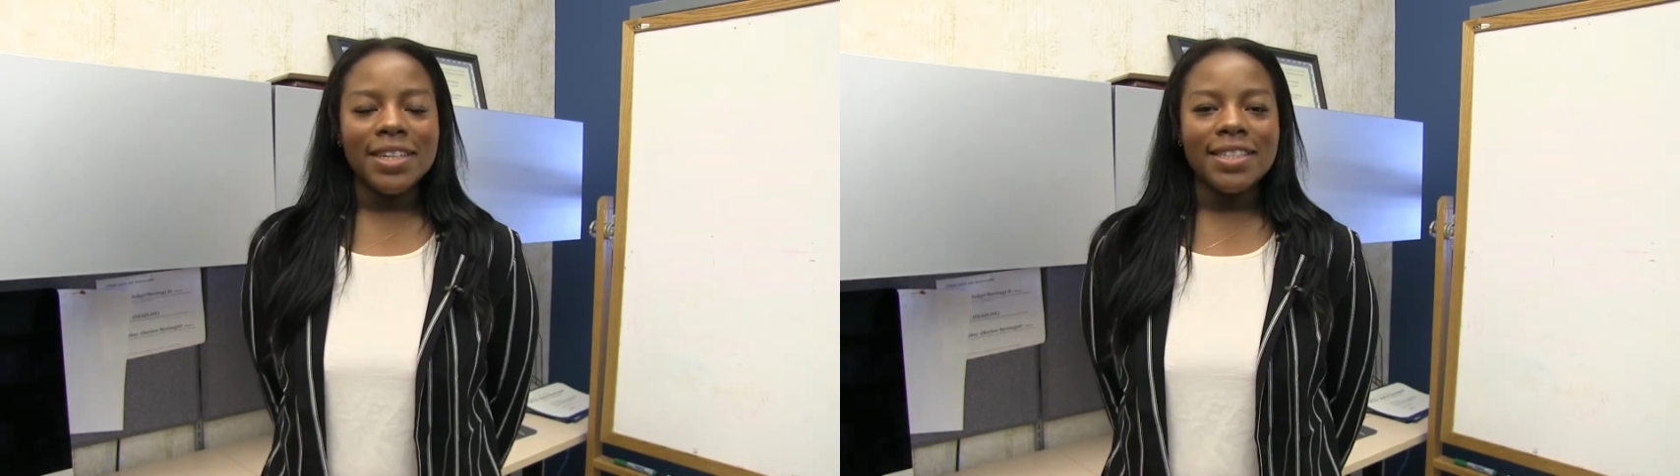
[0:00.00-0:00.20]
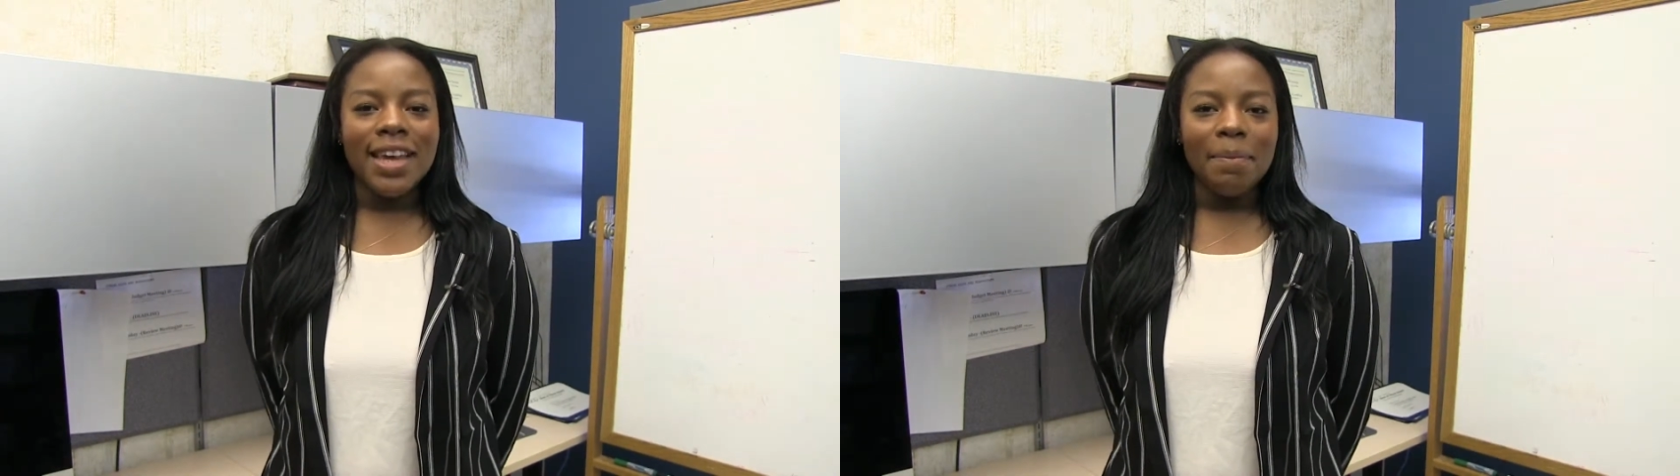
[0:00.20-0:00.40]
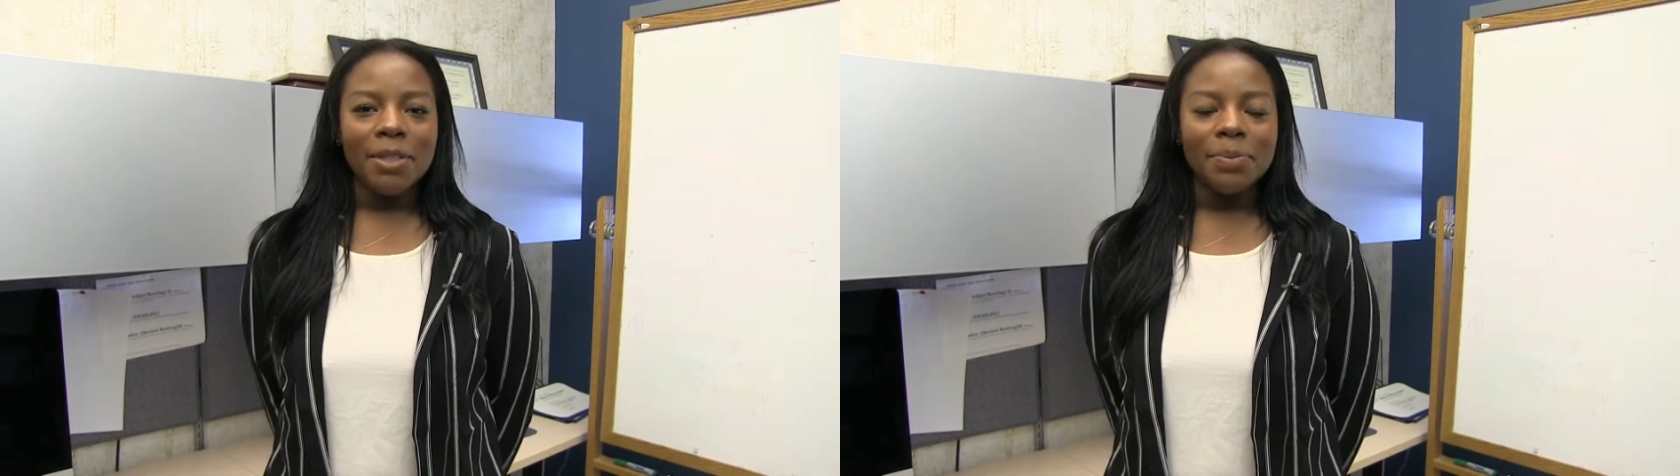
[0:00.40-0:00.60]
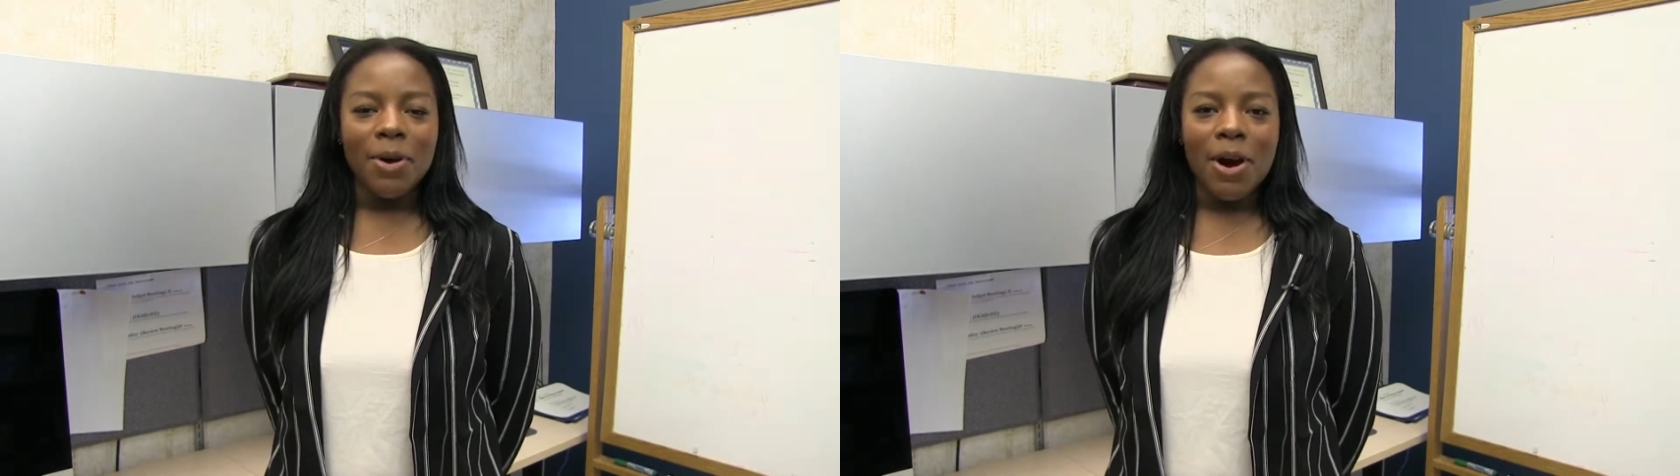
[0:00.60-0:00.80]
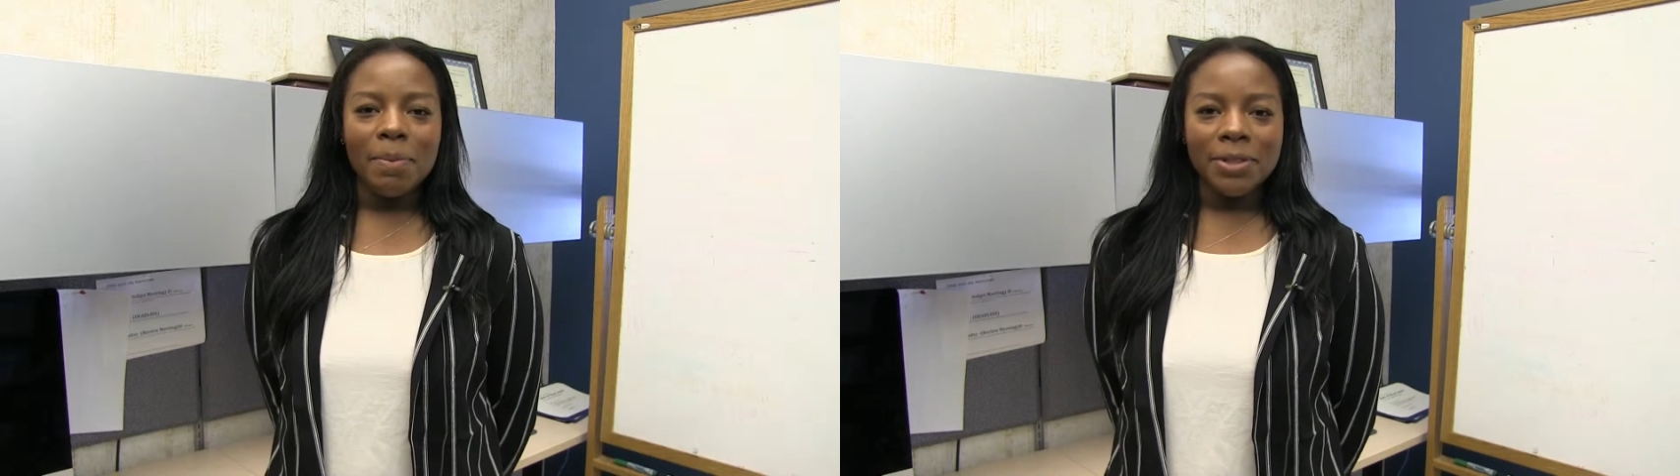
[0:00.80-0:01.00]
to establish
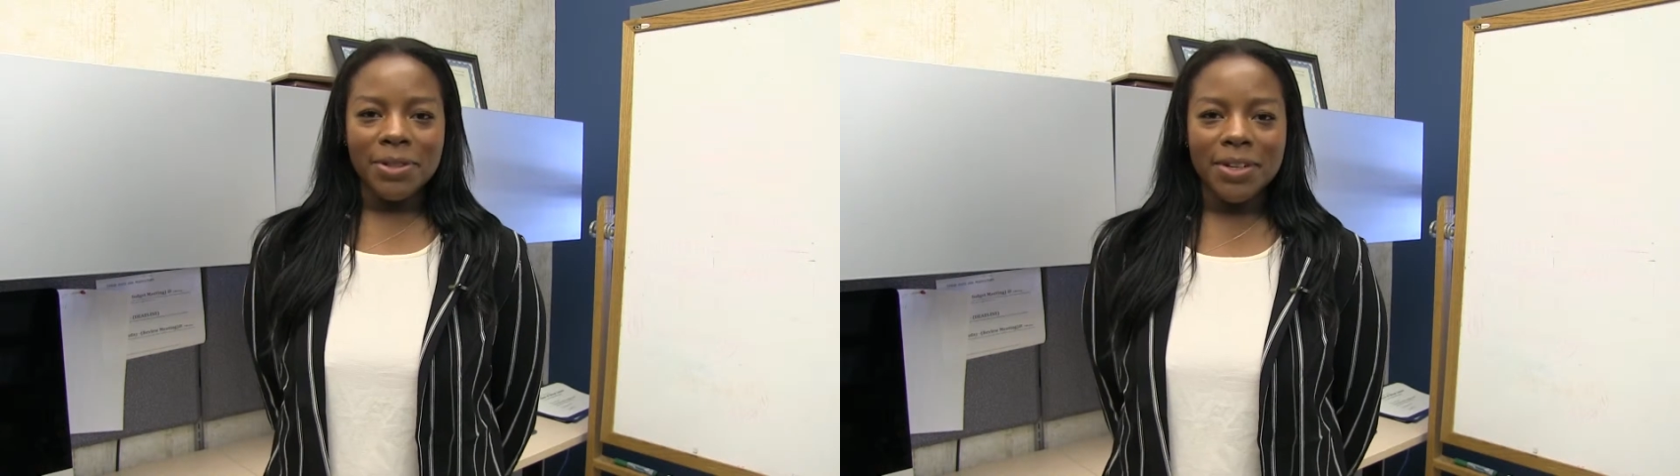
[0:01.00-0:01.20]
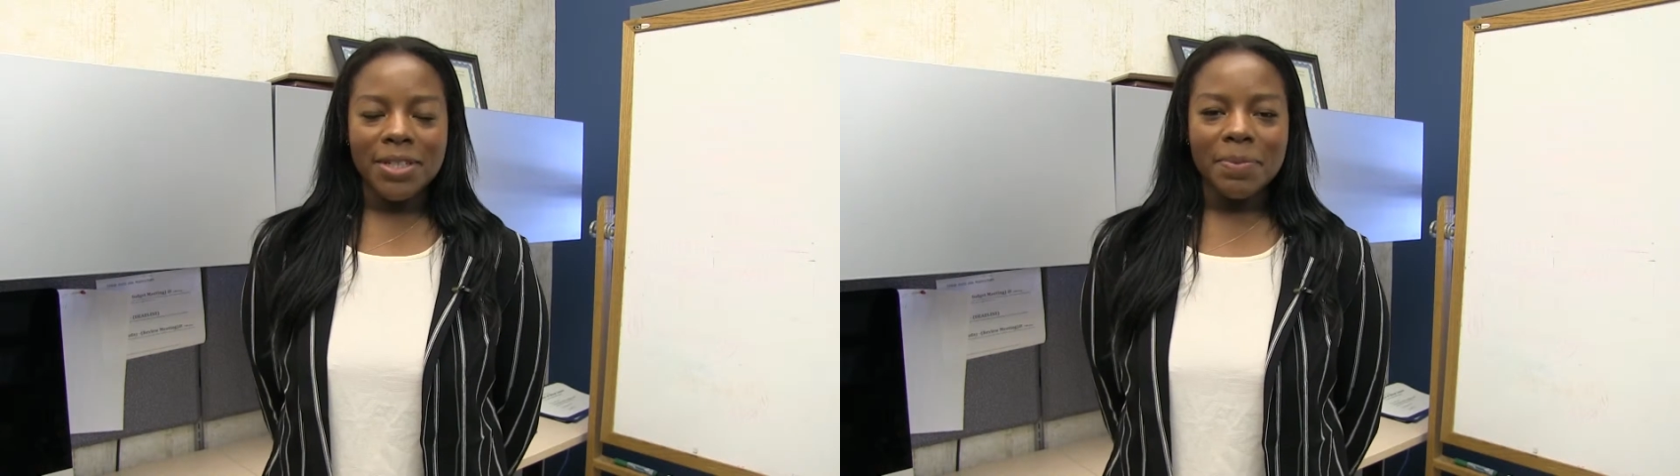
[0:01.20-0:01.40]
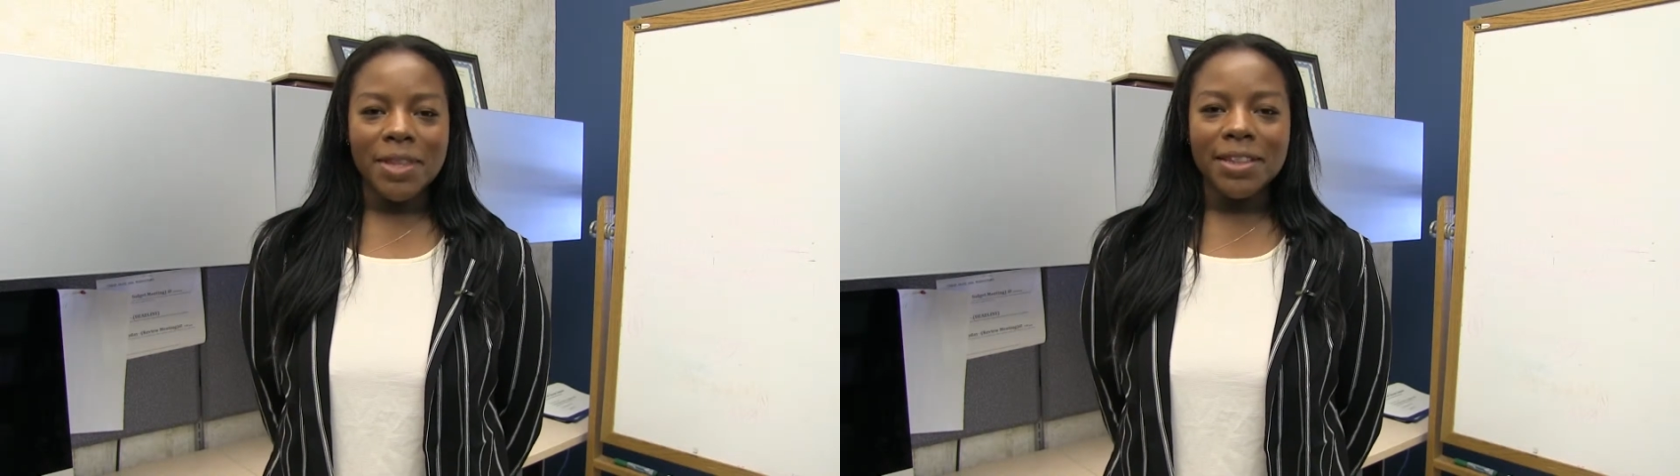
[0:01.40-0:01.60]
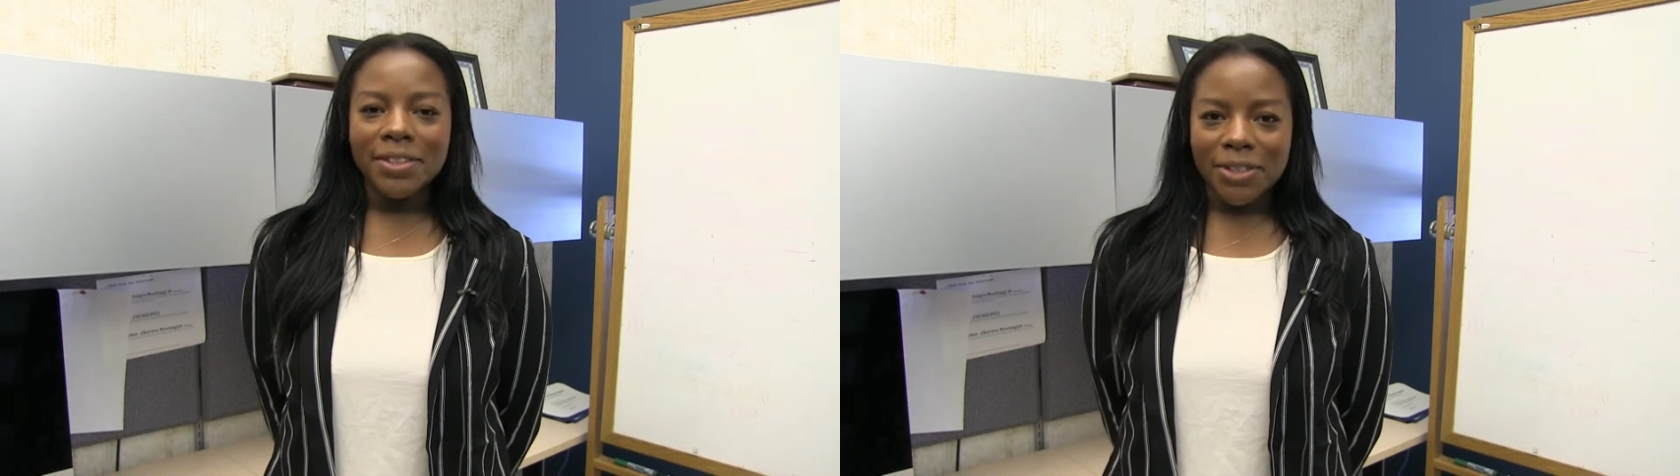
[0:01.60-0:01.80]
more opportunities within